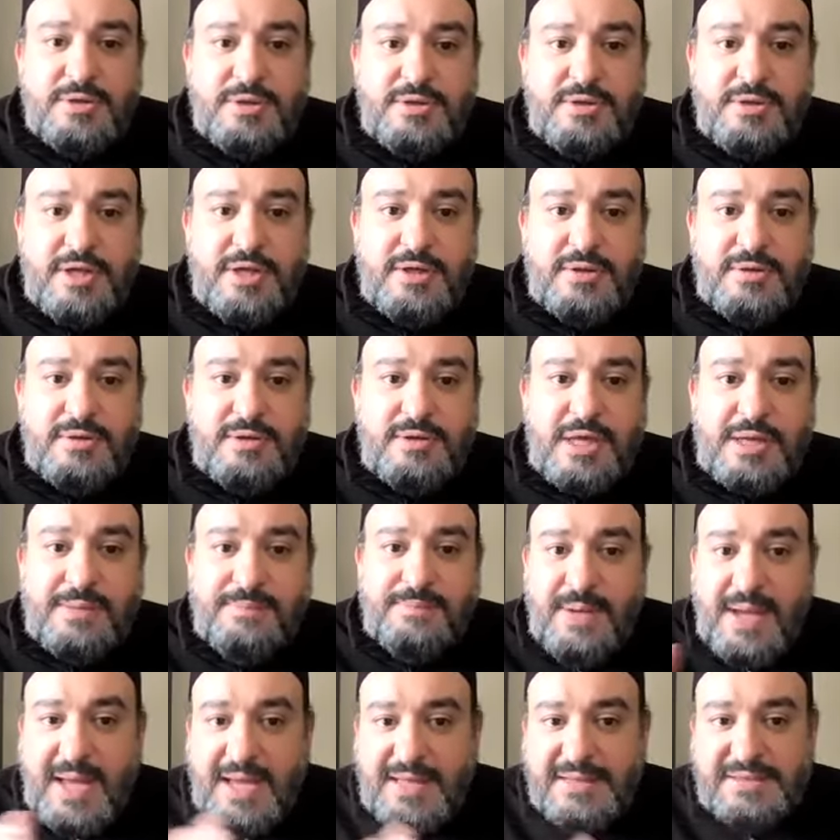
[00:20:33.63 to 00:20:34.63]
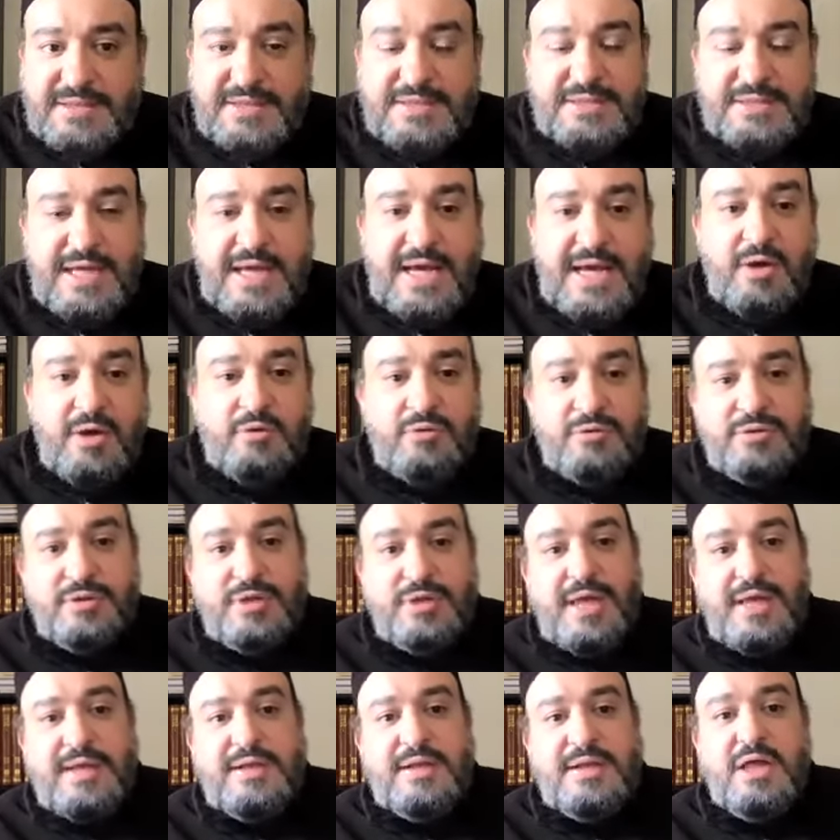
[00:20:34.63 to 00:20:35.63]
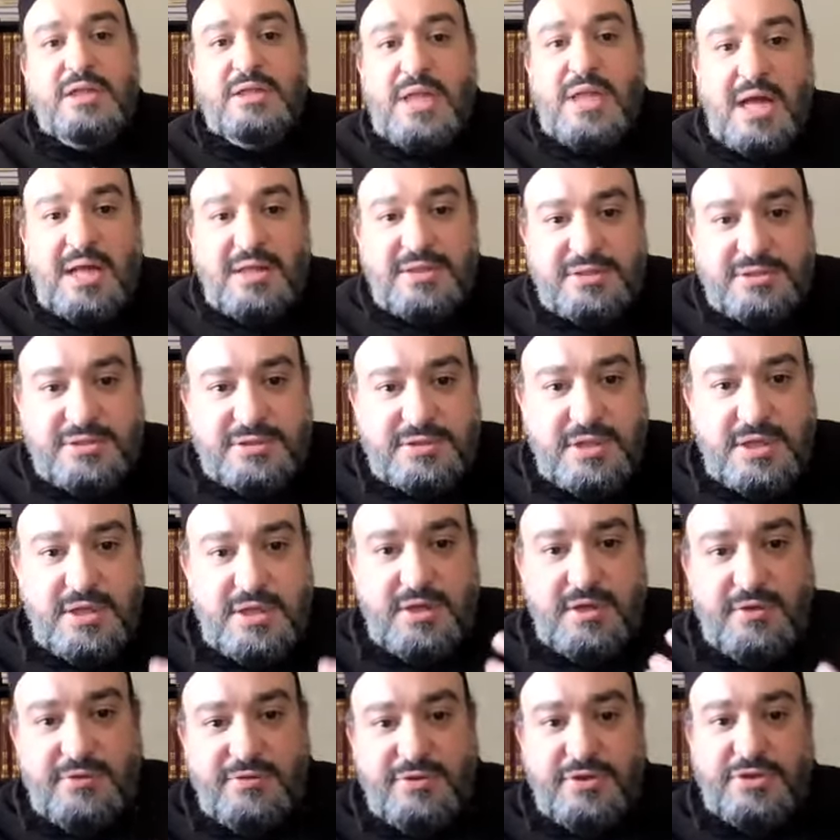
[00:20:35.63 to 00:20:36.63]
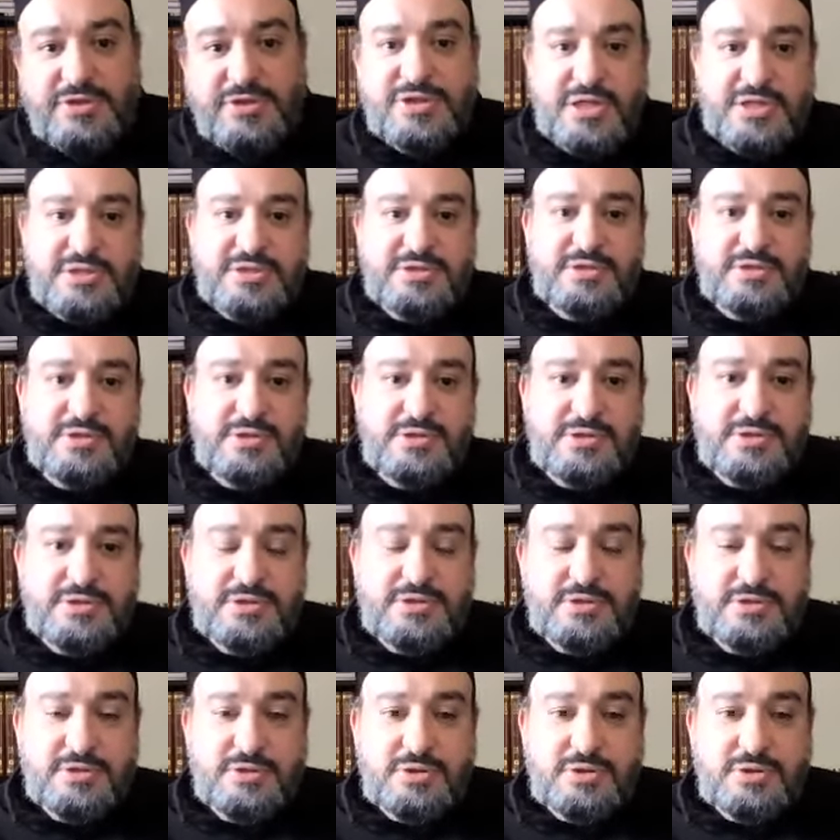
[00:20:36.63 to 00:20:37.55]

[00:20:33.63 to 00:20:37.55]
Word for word: that, that passes out and allots the sustenance.